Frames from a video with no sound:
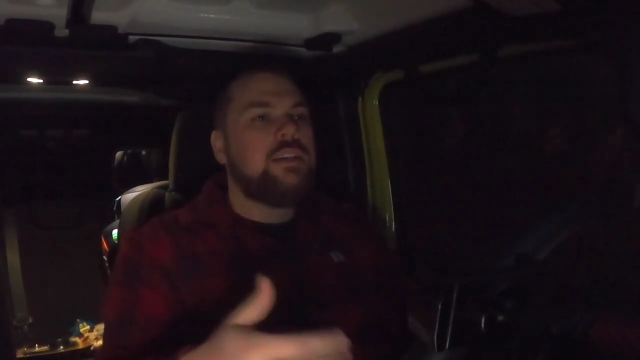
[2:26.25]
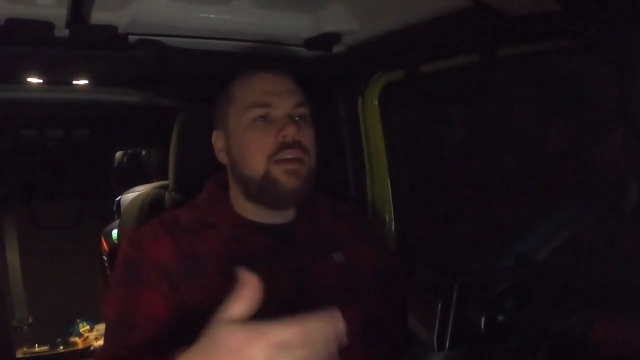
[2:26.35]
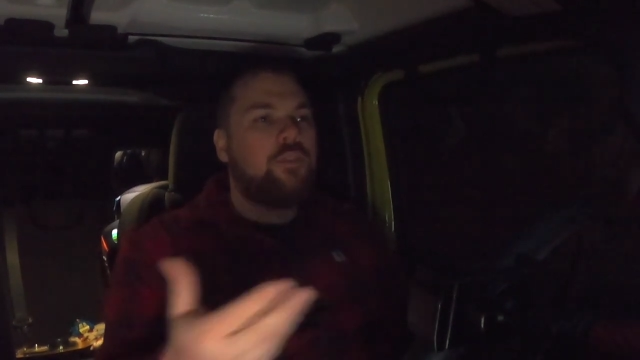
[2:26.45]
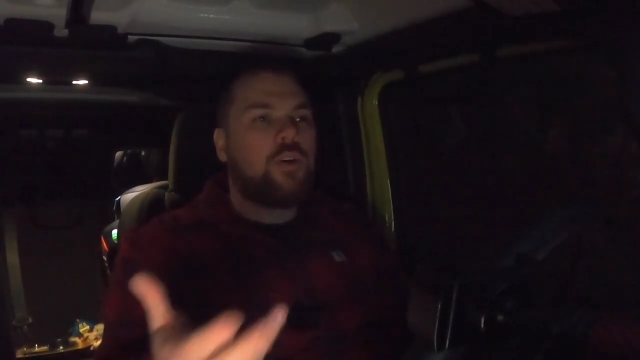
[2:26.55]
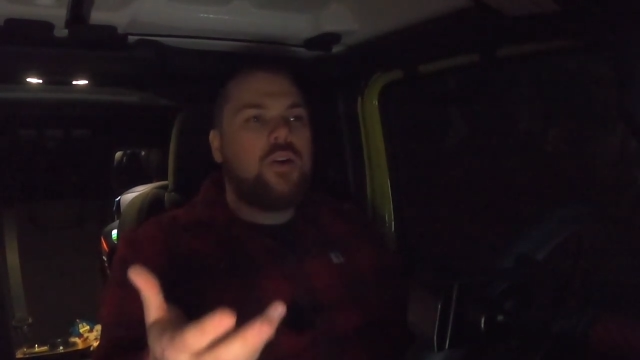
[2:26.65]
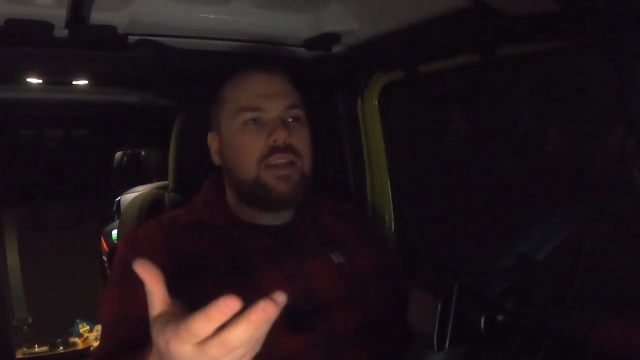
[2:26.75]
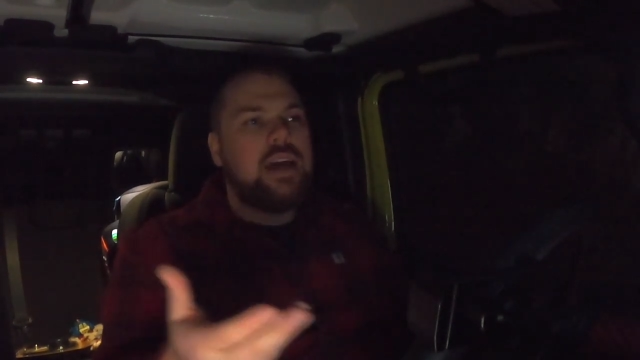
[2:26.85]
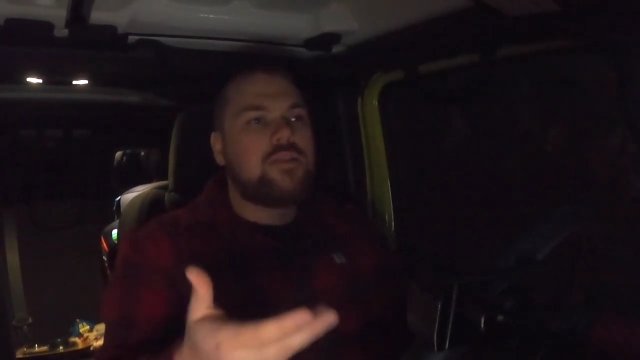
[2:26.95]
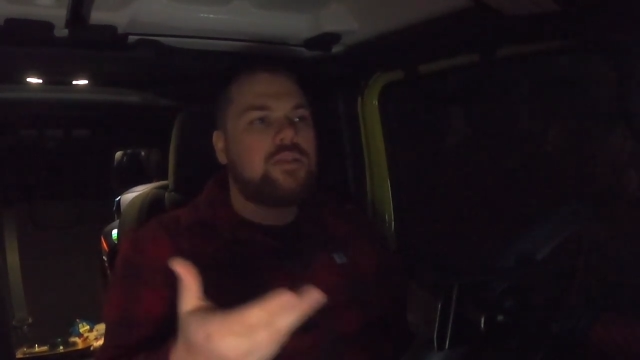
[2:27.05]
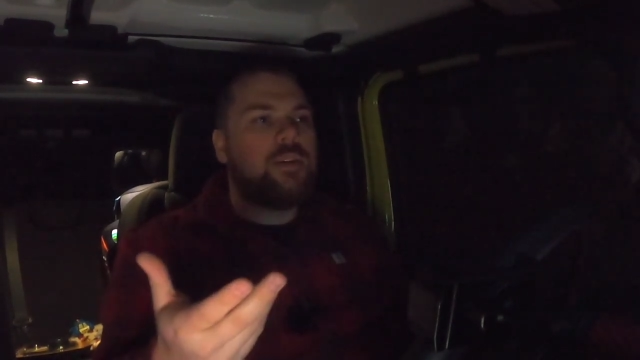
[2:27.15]
if you're going
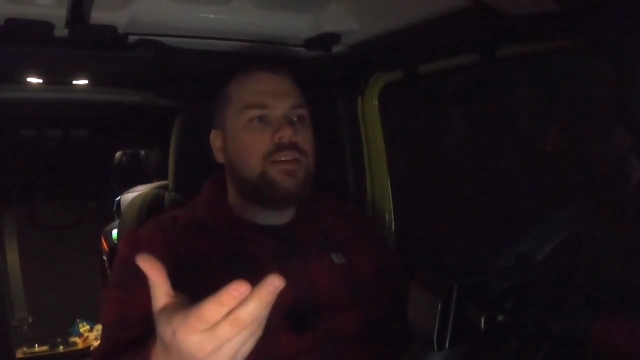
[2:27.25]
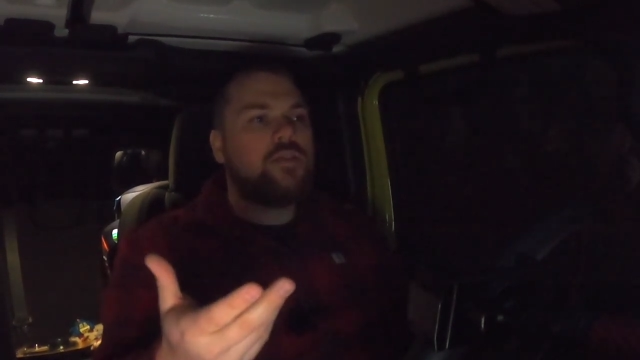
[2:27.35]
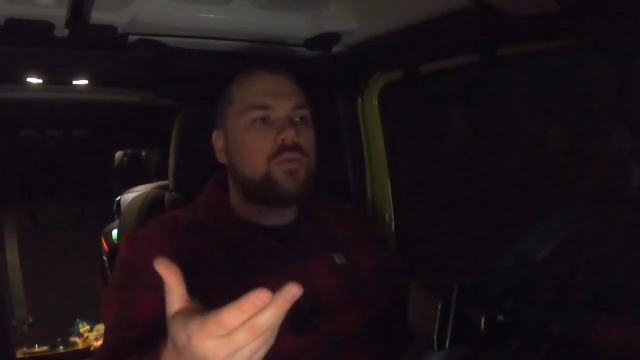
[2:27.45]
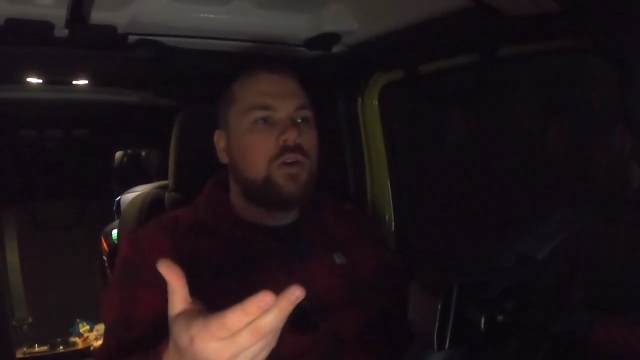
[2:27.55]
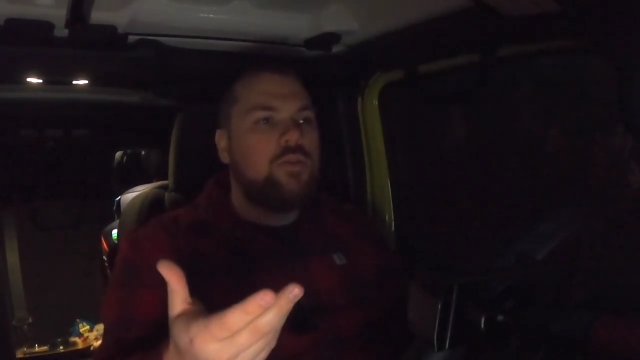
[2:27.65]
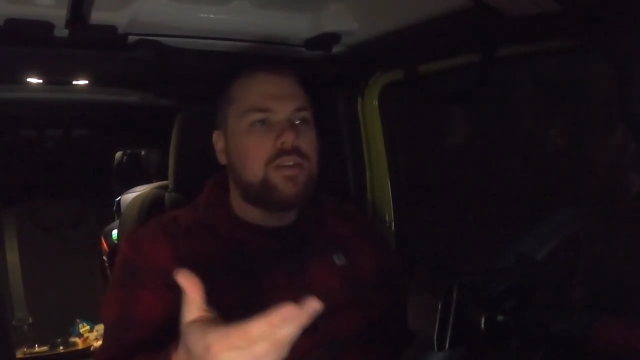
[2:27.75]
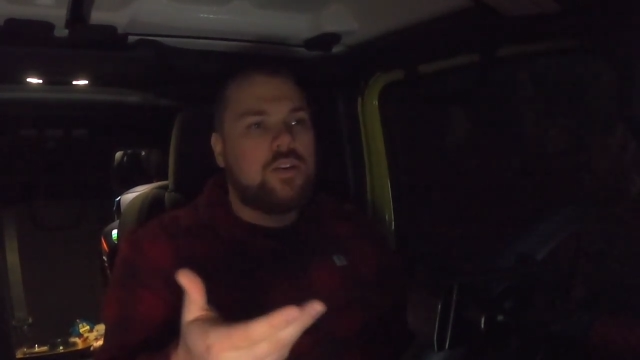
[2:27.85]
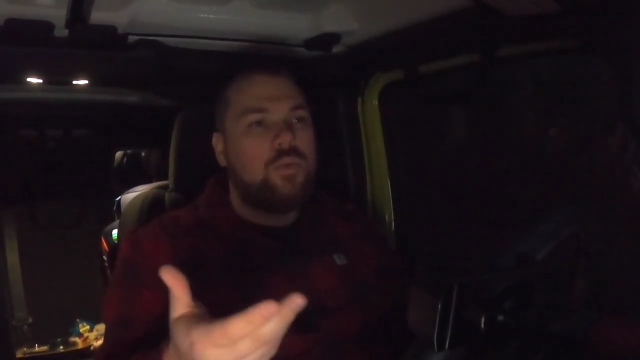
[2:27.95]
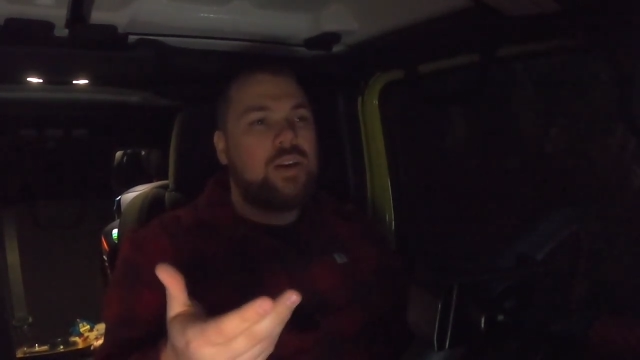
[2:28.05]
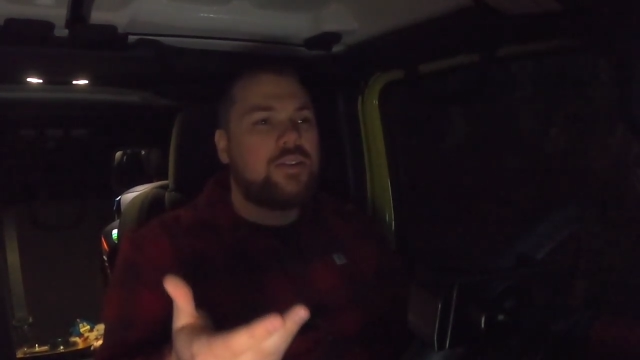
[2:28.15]
down some of these roads in
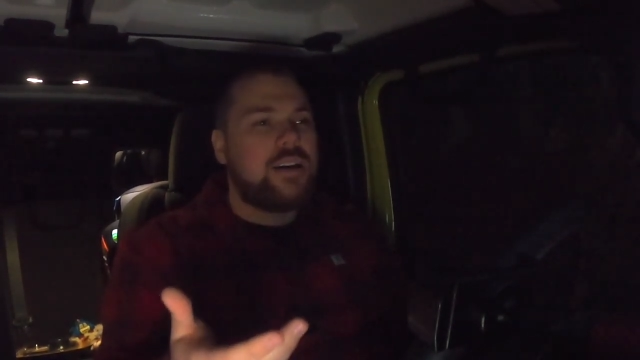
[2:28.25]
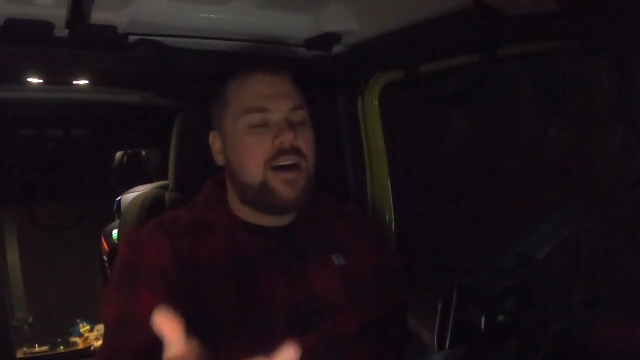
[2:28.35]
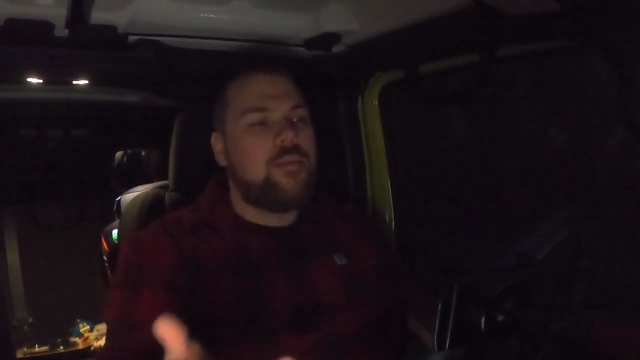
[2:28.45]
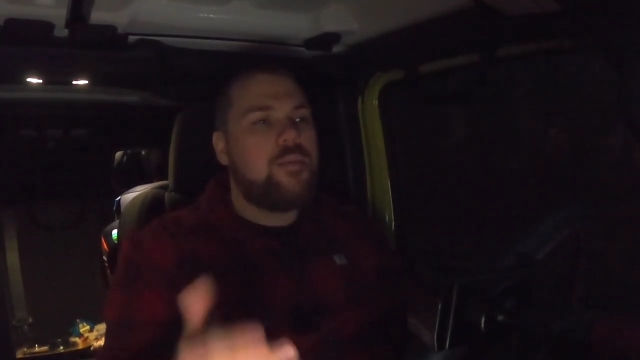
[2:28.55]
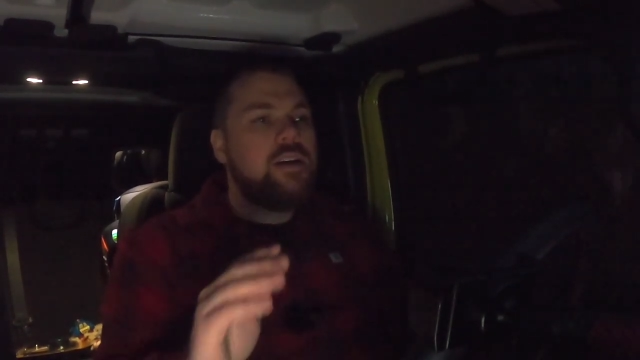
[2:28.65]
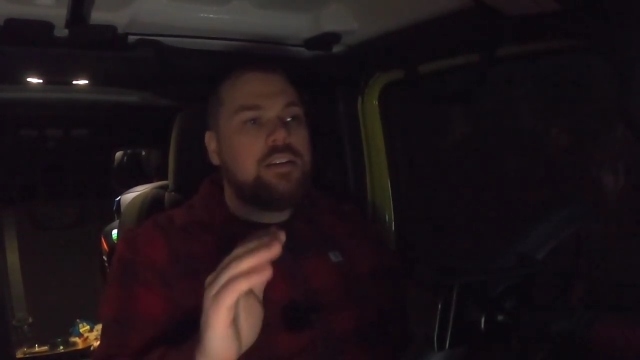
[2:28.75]
the winter time.